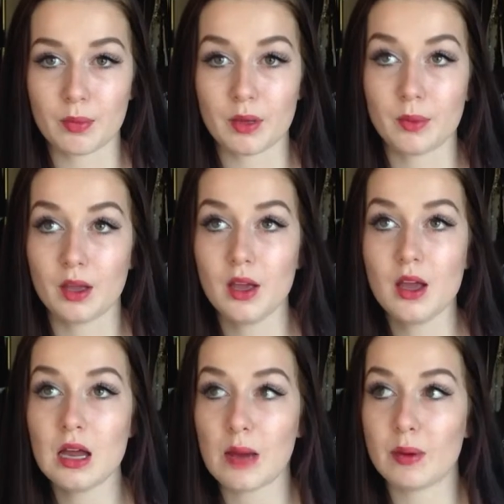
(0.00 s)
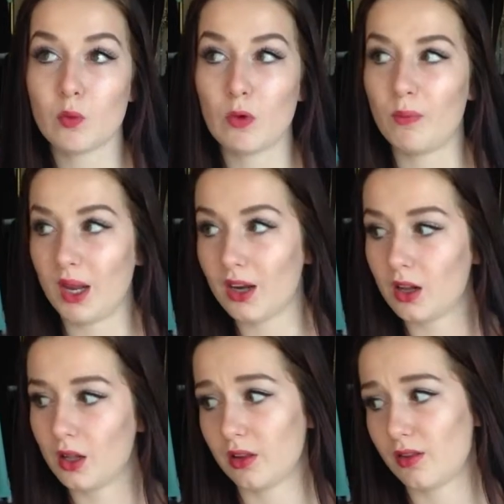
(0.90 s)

Maybe, I mean, we made all the